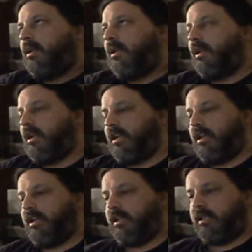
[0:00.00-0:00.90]

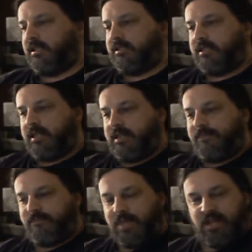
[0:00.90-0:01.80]
And I
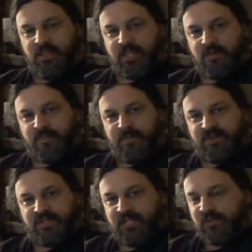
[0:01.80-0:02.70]
don't think I'll be
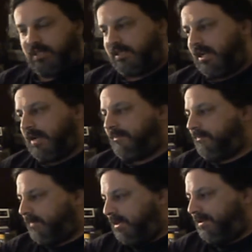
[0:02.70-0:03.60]
precise with the time.
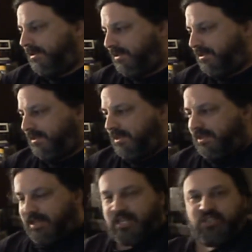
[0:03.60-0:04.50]

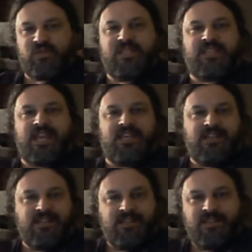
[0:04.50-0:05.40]
It's 3:10.
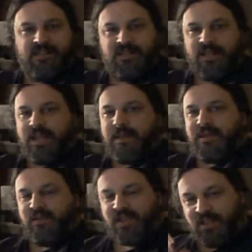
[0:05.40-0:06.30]

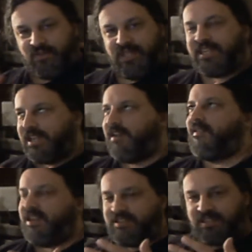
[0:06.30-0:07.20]
Do you guys really
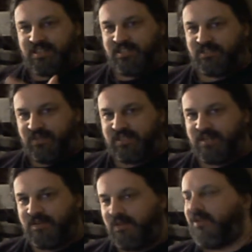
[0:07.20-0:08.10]
care that it's
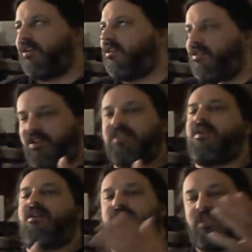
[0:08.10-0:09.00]
3:10 or it's
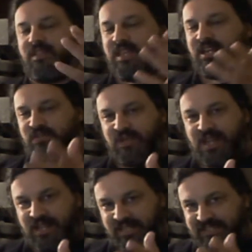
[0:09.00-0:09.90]
around that it's
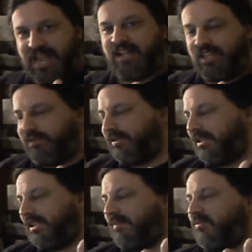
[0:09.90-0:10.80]
exactly
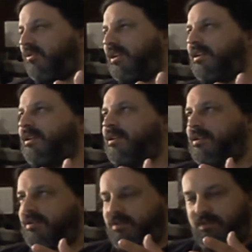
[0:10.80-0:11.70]
3:10 in the morning,
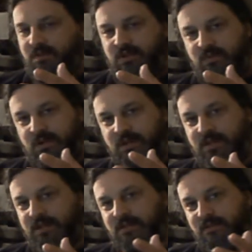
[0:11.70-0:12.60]
or do you want
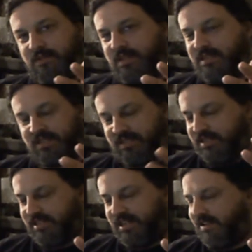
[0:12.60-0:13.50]
to know?
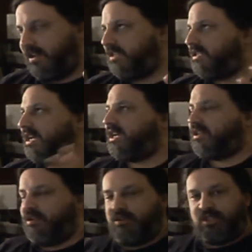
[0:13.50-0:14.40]
Just care that it's like
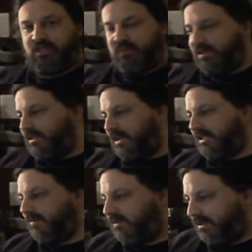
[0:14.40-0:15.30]
close to 3 o'clock
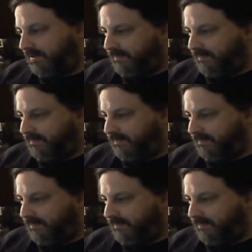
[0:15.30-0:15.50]
in the morning.